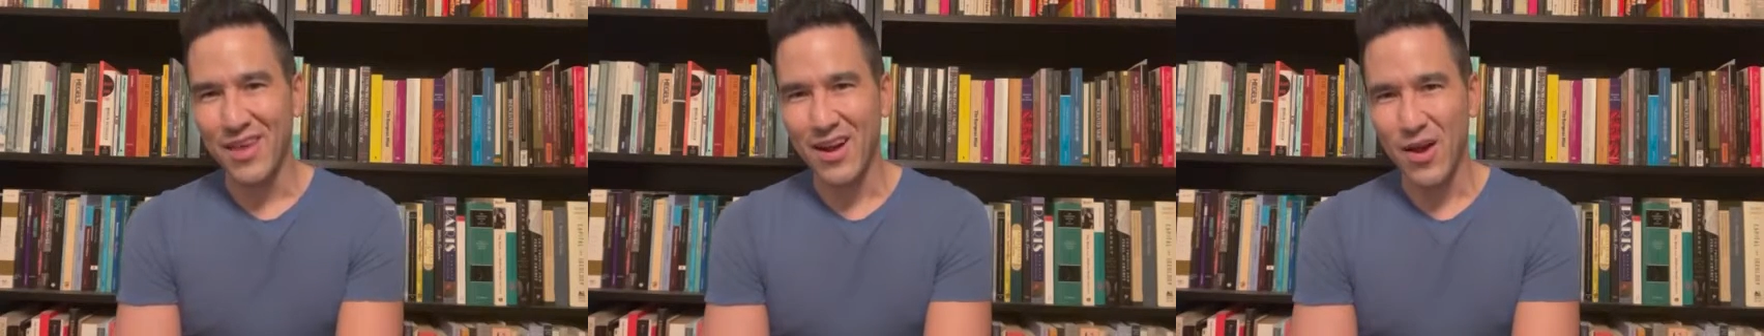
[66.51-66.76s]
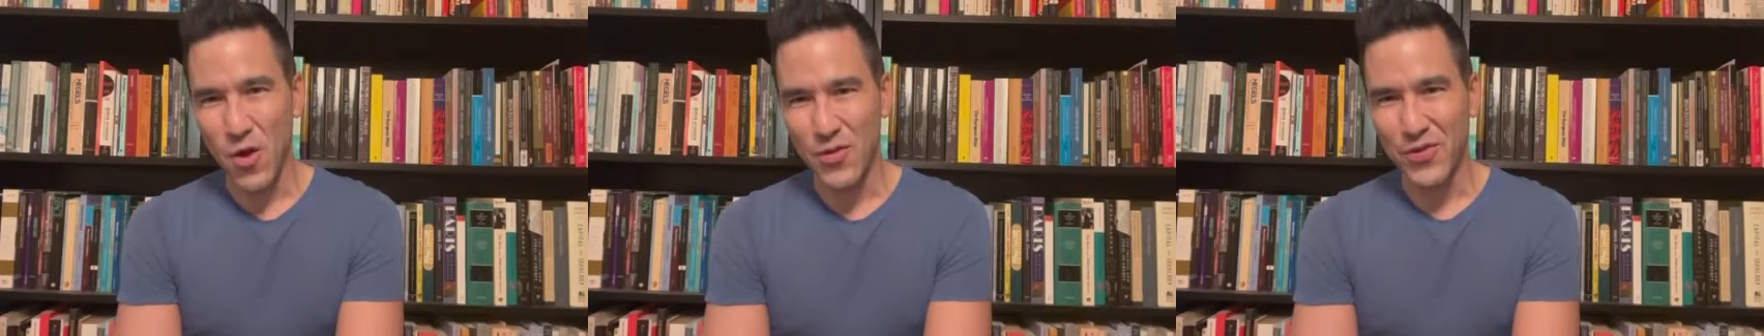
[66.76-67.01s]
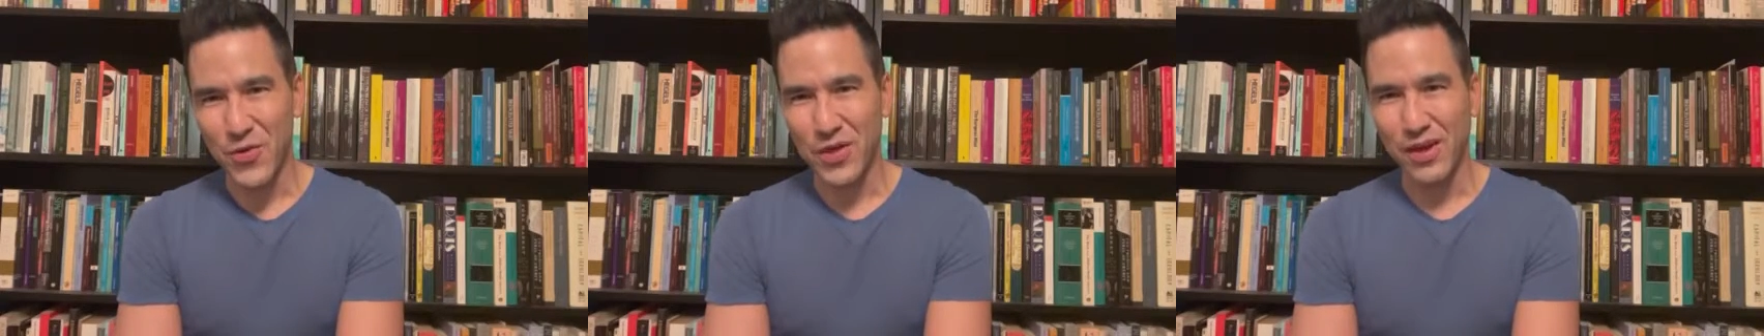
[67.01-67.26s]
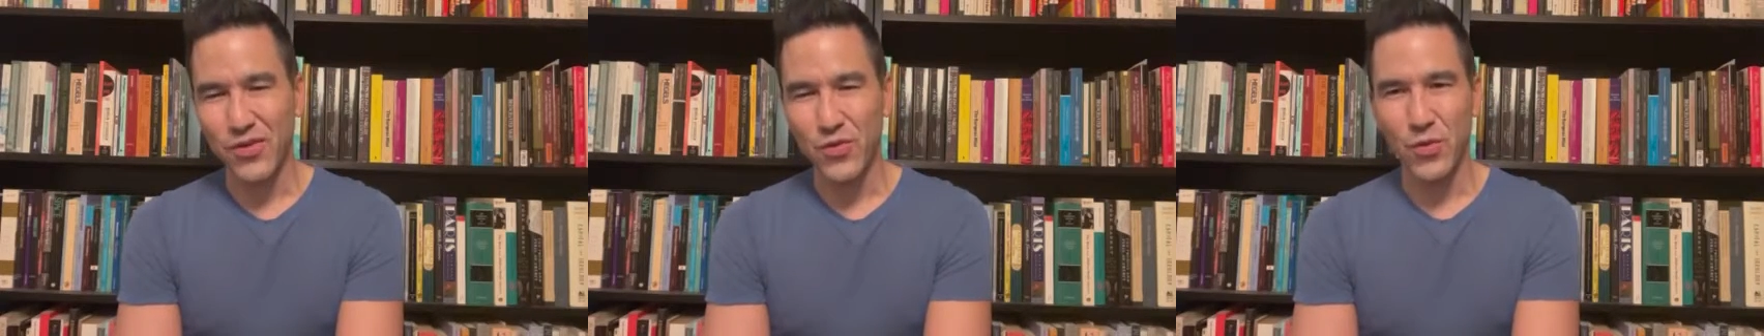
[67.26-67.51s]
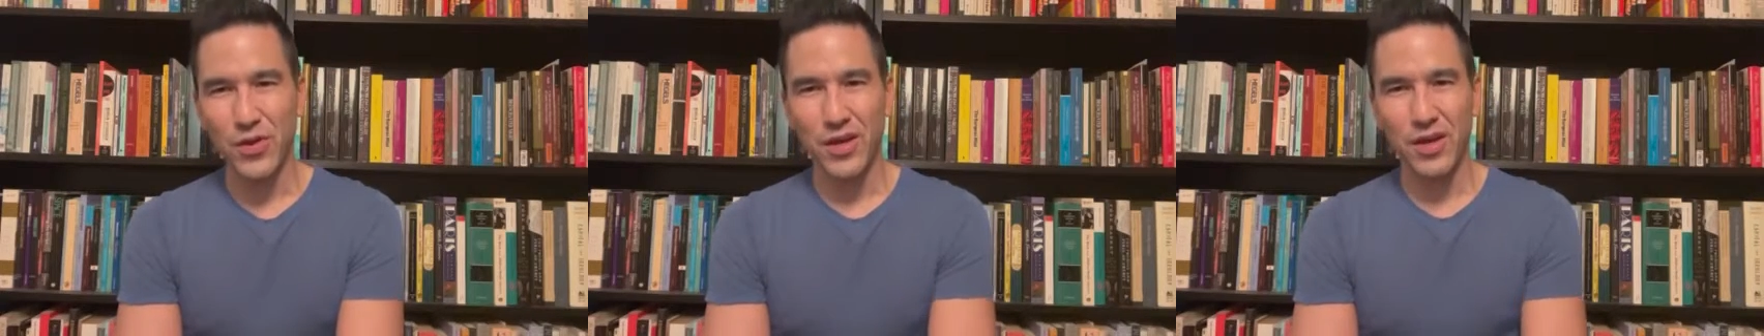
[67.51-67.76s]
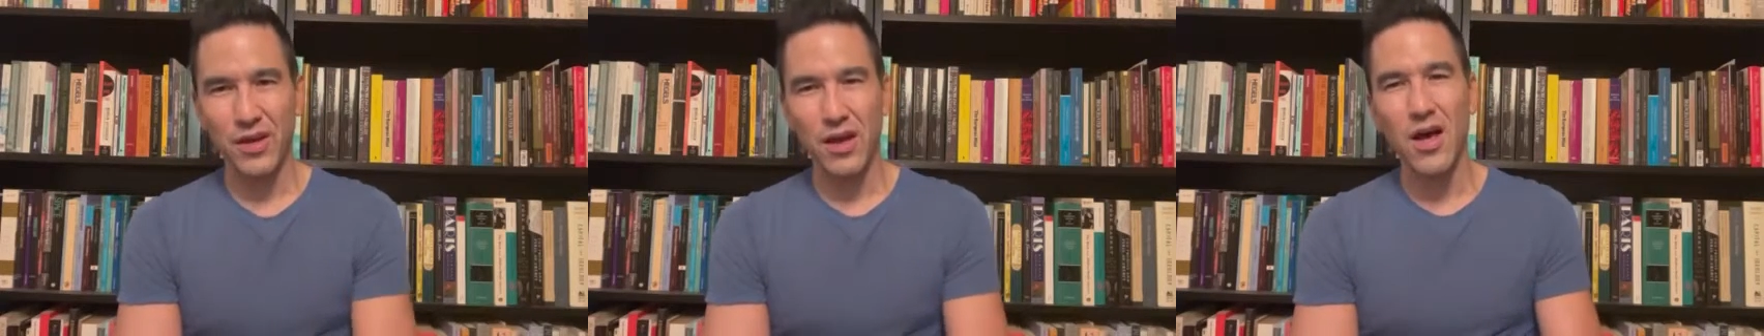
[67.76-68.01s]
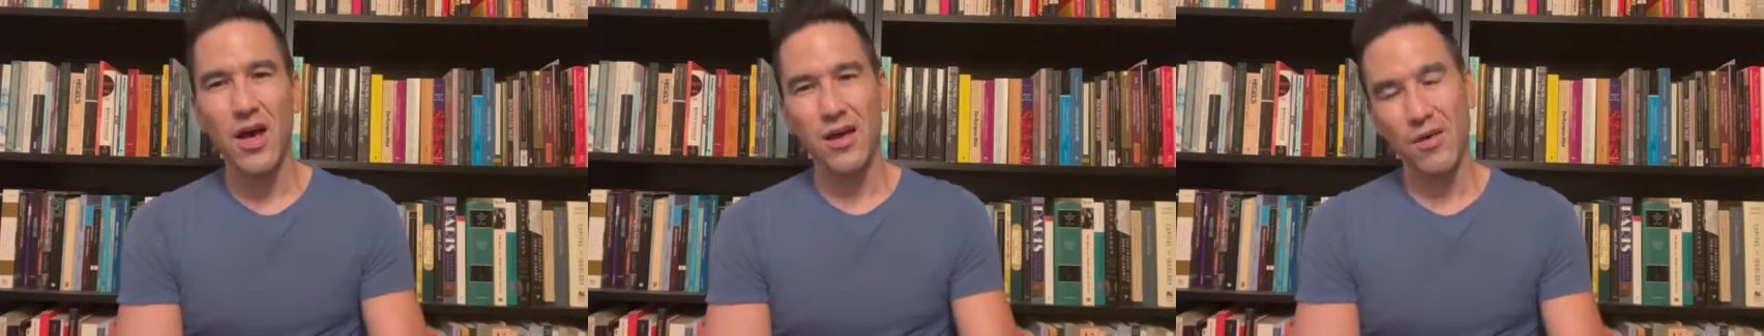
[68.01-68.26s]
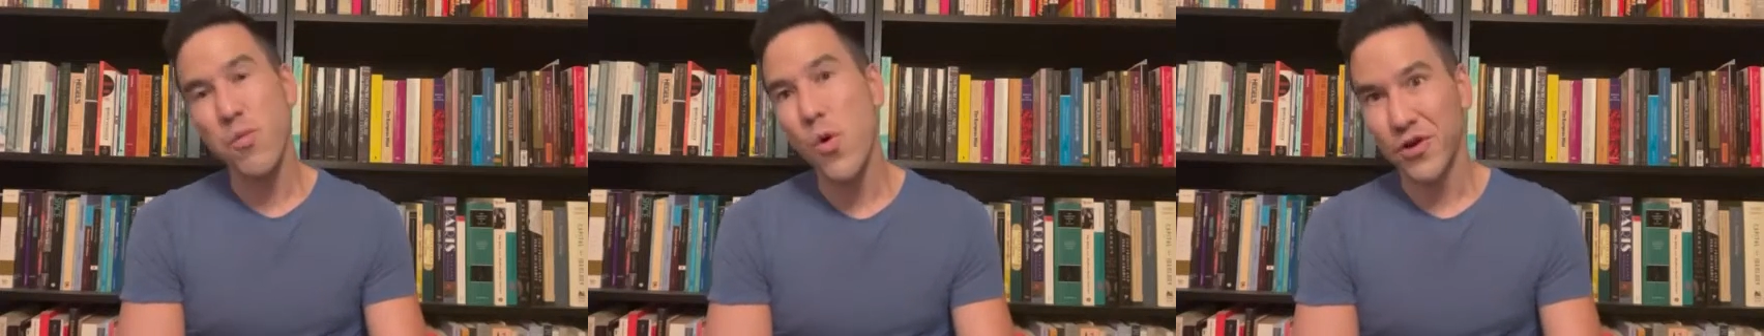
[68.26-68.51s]
that I also think is really
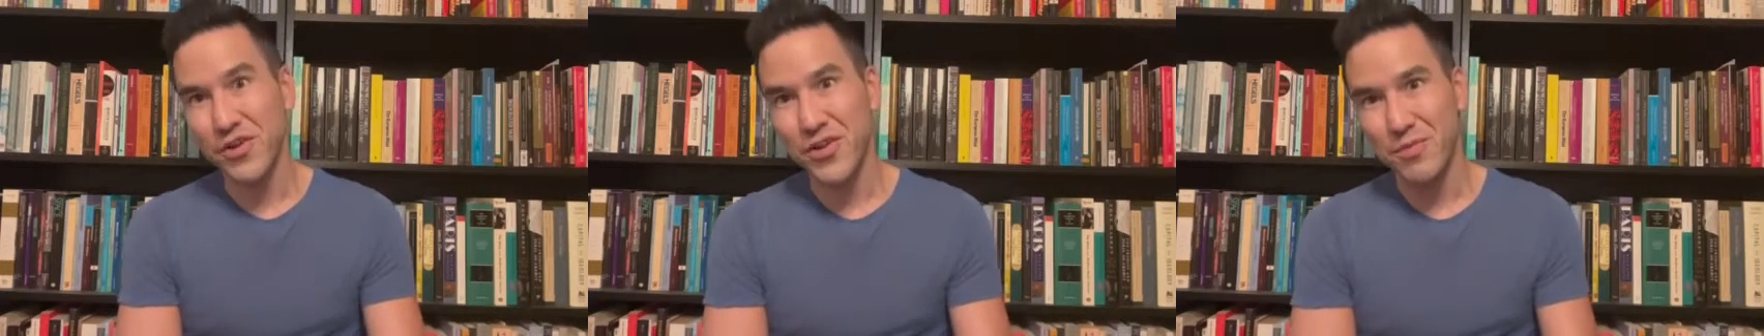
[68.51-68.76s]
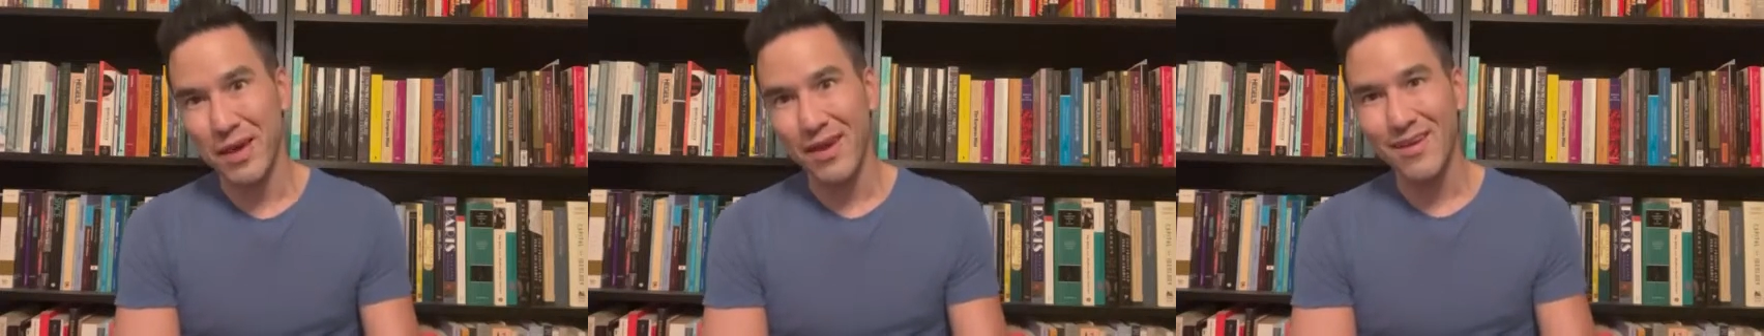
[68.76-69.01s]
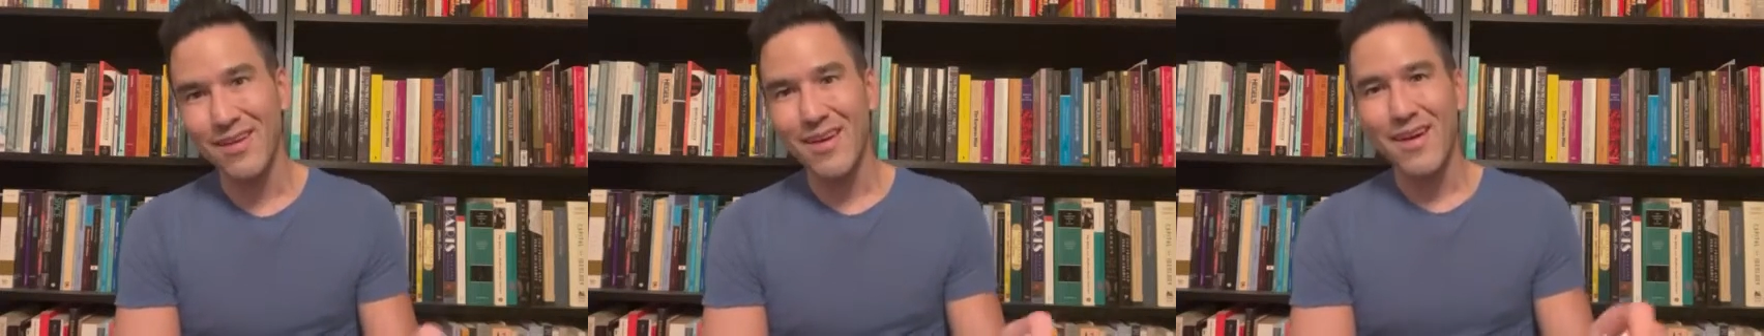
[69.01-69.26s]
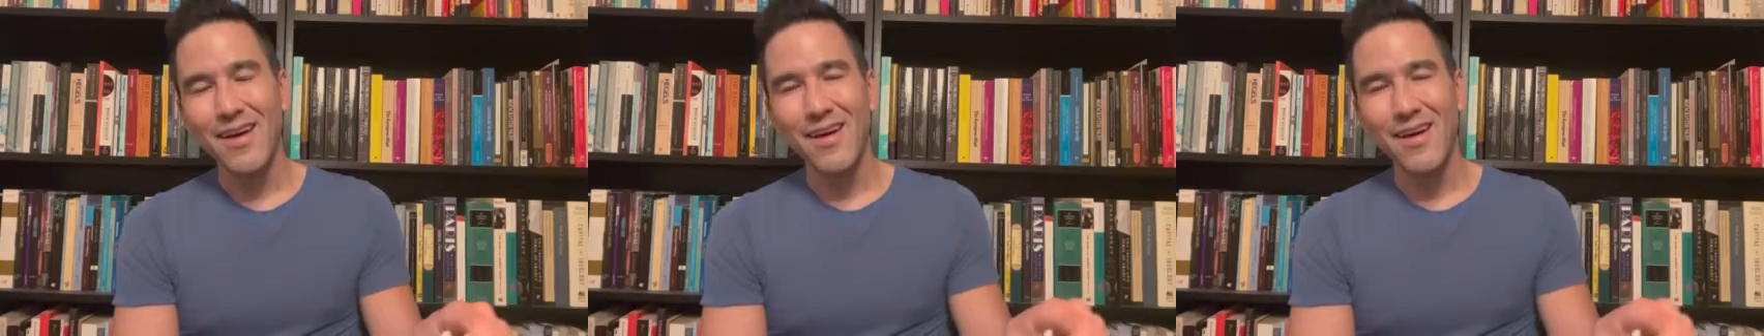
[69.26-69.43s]
important to me.